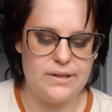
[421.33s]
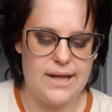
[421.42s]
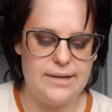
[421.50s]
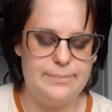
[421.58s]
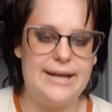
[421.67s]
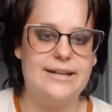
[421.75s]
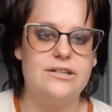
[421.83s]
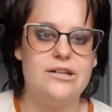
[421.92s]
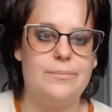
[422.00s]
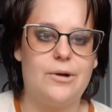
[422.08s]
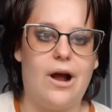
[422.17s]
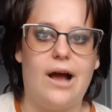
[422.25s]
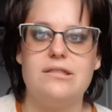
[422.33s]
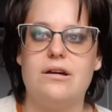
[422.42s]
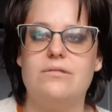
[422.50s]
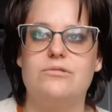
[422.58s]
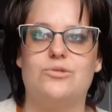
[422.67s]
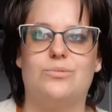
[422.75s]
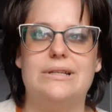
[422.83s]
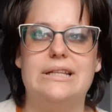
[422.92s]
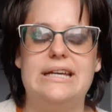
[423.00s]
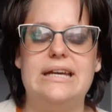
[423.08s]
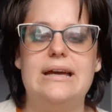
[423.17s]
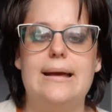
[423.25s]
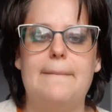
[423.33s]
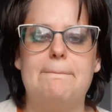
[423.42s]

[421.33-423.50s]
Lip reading: light pink shimmer. I thought it was really